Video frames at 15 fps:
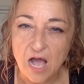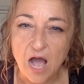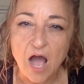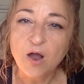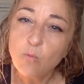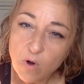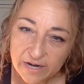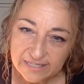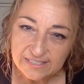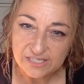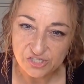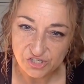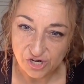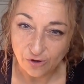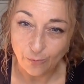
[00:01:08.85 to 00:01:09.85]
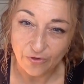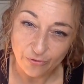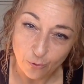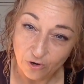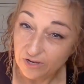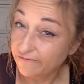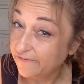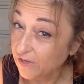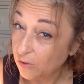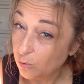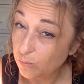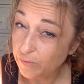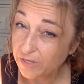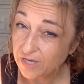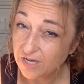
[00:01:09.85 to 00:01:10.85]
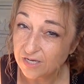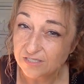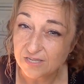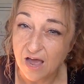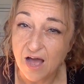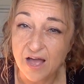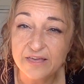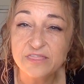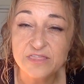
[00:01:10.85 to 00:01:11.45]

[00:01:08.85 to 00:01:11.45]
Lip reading: I wanted to share it with all of you because I